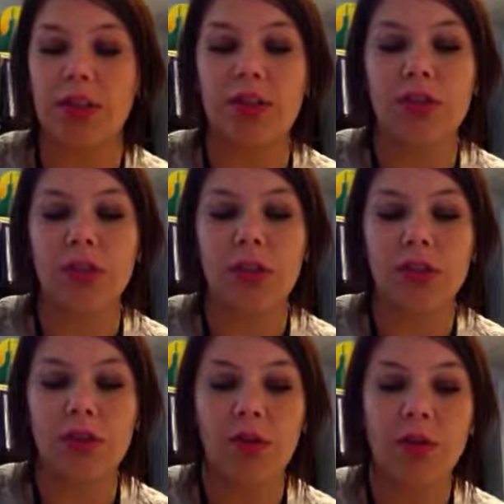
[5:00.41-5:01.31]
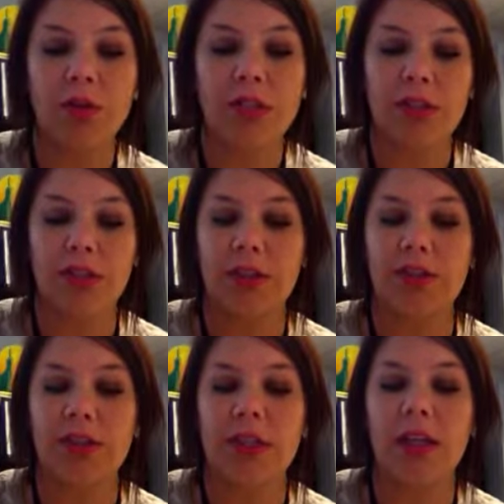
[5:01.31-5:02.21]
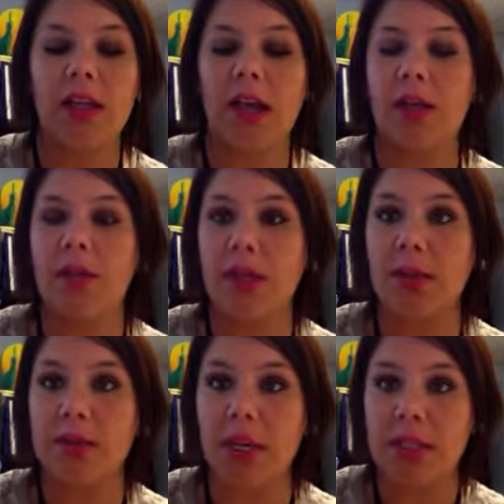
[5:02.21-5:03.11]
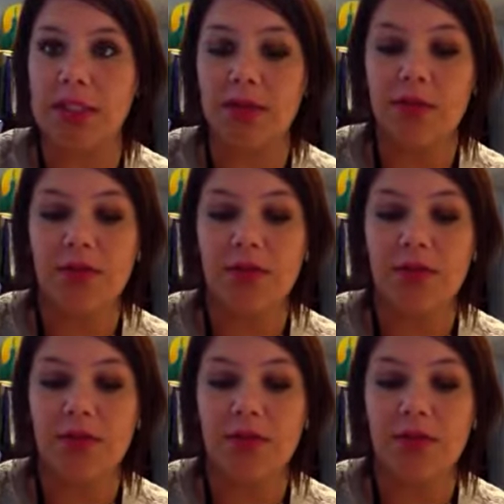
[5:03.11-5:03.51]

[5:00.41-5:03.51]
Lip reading: instructional materials aligned with the objective